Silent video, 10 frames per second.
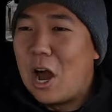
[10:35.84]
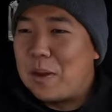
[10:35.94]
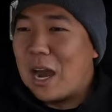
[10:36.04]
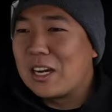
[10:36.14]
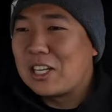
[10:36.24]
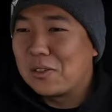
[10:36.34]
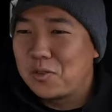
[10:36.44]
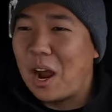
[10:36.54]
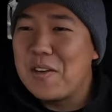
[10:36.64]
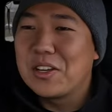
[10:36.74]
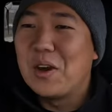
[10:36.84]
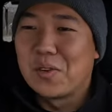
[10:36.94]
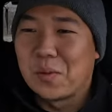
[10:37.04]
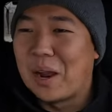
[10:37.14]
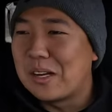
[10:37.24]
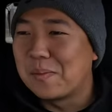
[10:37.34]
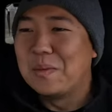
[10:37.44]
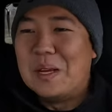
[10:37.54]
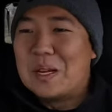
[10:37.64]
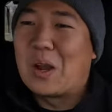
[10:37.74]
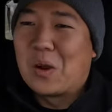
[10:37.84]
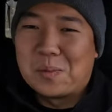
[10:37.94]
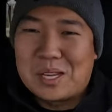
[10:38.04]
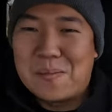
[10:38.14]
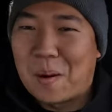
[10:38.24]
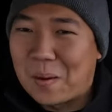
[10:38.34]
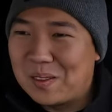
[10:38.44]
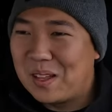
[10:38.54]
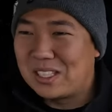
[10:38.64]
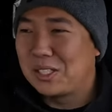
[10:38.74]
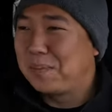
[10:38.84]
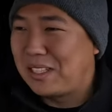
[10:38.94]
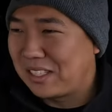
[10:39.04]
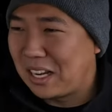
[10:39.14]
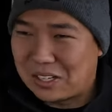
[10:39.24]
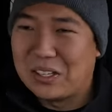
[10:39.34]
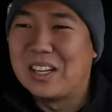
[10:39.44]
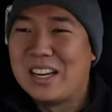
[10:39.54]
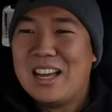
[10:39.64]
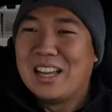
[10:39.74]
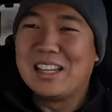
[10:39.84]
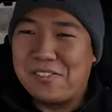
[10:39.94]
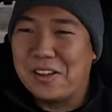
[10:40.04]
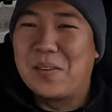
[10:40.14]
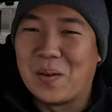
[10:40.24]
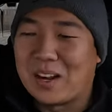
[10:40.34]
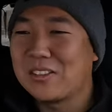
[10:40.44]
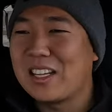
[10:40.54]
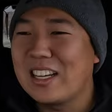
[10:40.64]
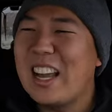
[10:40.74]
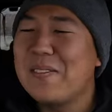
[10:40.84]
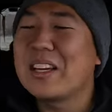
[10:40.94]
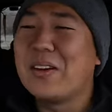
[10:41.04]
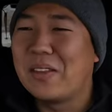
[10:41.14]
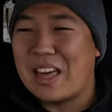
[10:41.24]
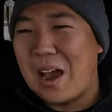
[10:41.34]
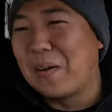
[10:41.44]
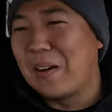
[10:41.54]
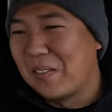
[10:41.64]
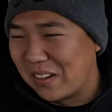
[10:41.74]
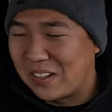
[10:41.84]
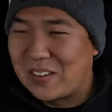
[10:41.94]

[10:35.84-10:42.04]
I'll be honest, I was driving over random curbs and parking lots just because I could. Leaving work, I was like, yeah, I'm going to go that way over the